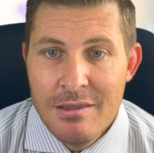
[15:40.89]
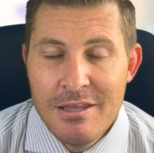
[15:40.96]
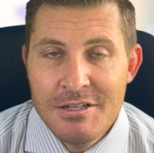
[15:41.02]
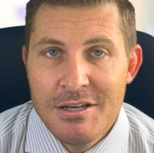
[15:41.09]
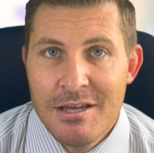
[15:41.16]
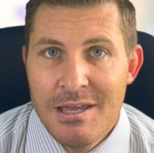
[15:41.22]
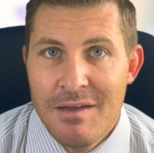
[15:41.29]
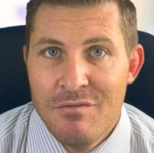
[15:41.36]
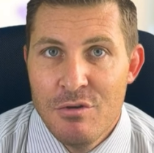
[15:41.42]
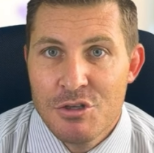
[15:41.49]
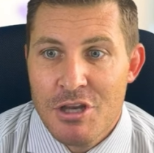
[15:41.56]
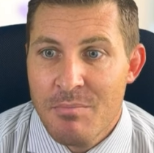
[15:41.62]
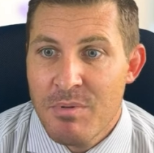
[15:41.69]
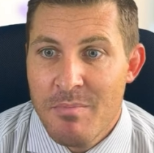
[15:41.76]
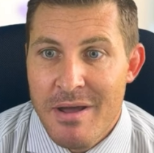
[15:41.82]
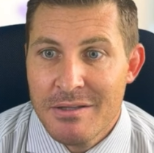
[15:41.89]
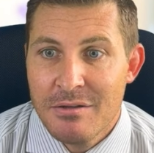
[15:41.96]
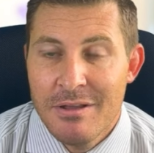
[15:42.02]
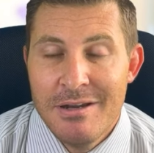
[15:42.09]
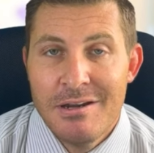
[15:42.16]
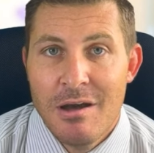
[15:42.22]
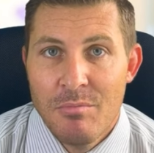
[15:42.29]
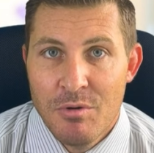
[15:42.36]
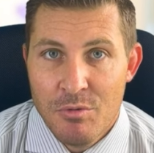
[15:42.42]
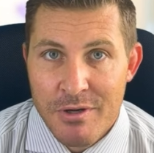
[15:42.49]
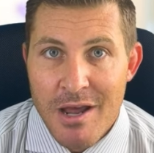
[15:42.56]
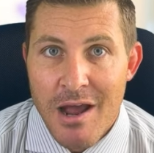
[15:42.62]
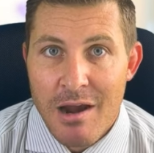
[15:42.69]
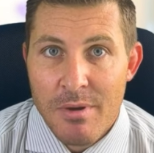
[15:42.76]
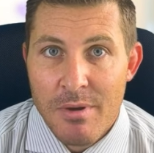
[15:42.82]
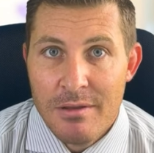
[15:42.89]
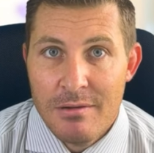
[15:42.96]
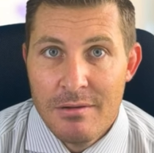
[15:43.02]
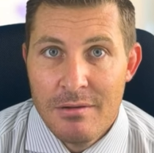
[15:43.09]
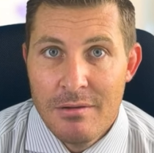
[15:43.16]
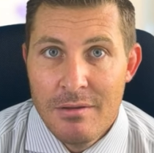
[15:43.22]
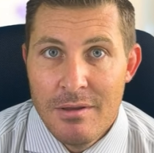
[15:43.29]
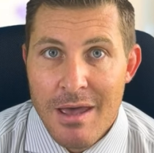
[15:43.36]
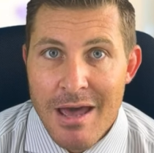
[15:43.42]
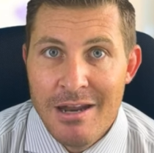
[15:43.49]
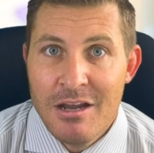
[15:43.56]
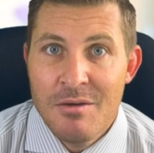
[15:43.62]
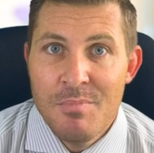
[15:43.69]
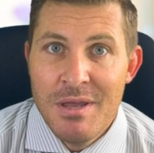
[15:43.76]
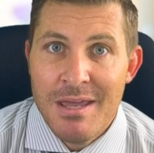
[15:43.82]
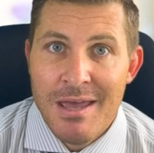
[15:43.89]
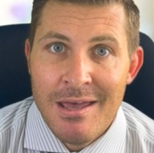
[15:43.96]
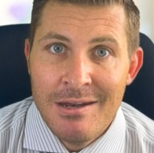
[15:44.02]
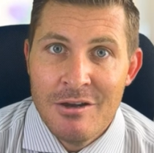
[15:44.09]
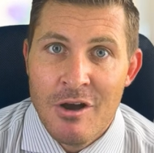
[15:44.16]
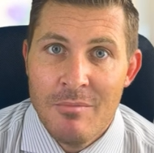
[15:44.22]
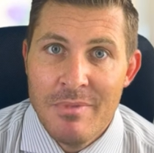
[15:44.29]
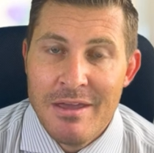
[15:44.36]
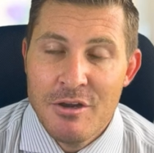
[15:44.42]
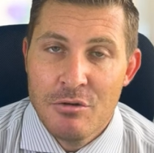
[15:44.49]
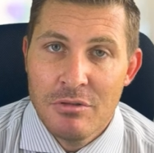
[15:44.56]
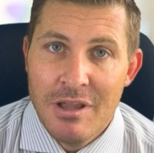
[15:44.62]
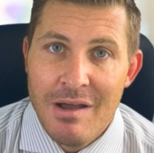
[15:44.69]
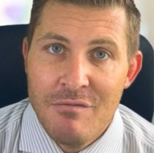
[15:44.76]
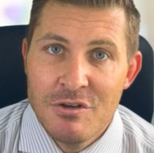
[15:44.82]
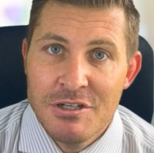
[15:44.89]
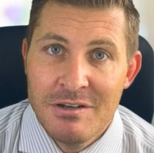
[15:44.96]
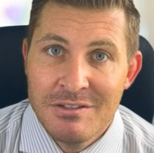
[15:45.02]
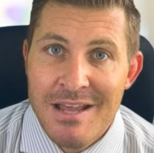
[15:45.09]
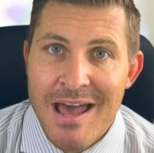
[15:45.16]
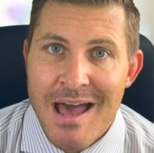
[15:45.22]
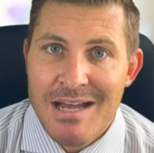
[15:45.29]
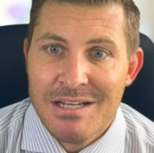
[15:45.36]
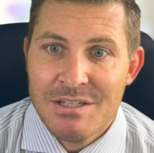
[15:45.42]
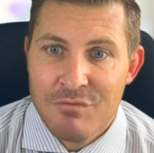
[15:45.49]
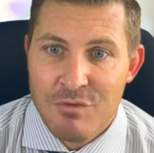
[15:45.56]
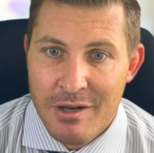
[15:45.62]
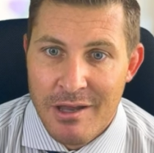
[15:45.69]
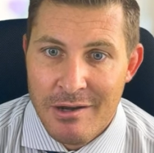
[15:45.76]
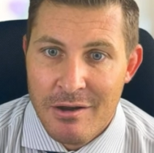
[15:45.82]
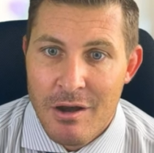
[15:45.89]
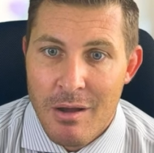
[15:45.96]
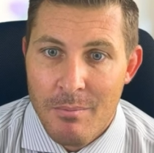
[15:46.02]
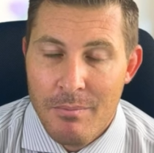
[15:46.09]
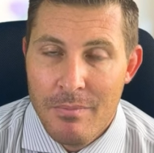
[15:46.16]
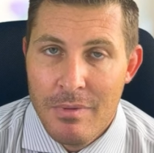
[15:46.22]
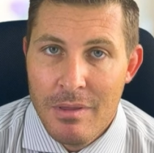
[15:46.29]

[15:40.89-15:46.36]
This could give you supplemental income in retirement, and it could be income that you're leveraging, tax-free income.